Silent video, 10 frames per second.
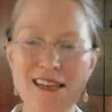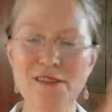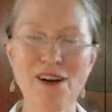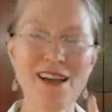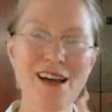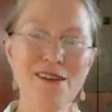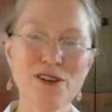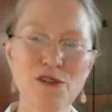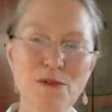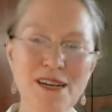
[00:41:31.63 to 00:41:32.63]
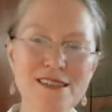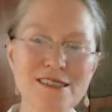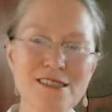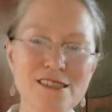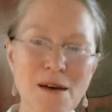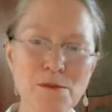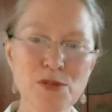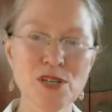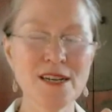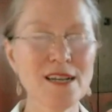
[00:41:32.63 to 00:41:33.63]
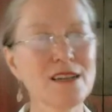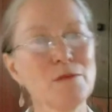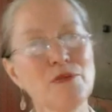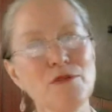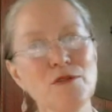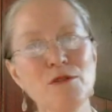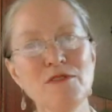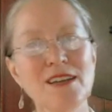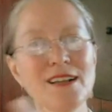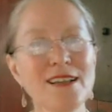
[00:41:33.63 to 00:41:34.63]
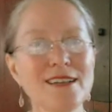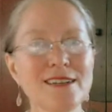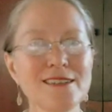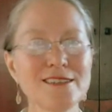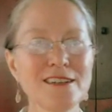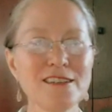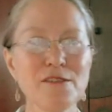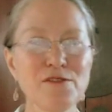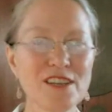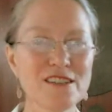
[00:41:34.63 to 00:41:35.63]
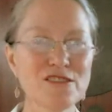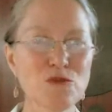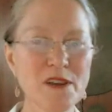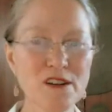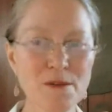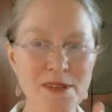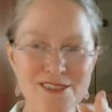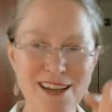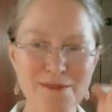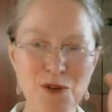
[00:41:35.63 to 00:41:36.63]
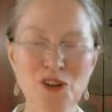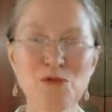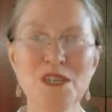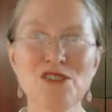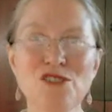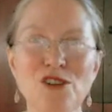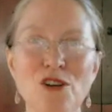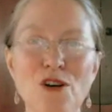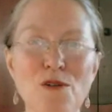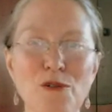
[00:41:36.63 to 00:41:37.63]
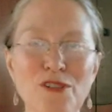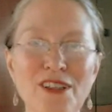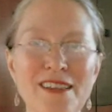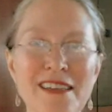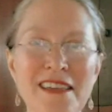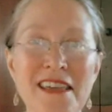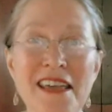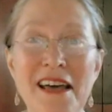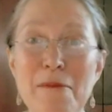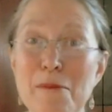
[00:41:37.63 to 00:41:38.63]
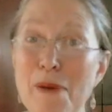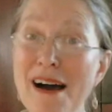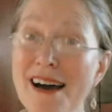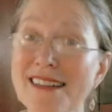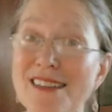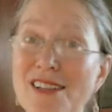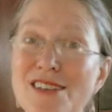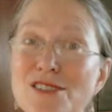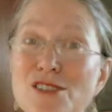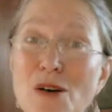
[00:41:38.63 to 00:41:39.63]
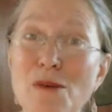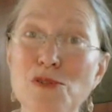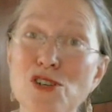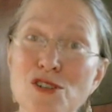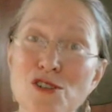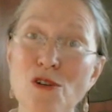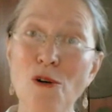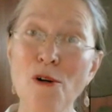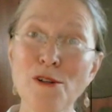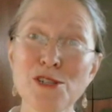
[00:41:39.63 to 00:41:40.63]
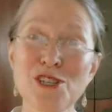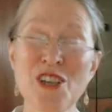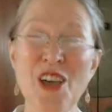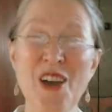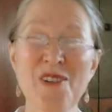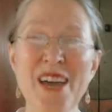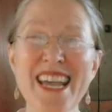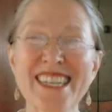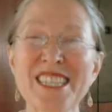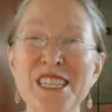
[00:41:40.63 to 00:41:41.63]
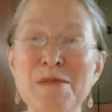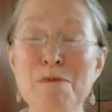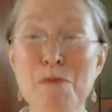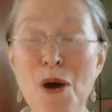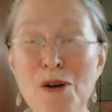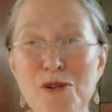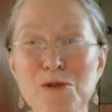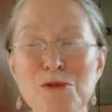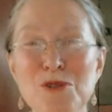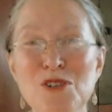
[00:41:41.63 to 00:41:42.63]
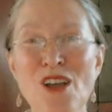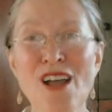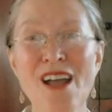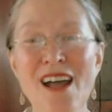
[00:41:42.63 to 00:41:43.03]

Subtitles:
If I have a correct assumption, I can prove it, like in the scientific experiments, I'm going to reach the goal. But assumptions also expose